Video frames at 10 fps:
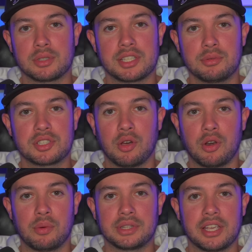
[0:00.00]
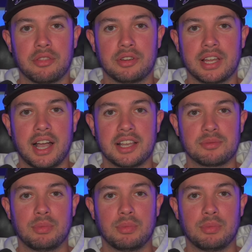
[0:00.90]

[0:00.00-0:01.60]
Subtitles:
We'll see what's going on with the other guys,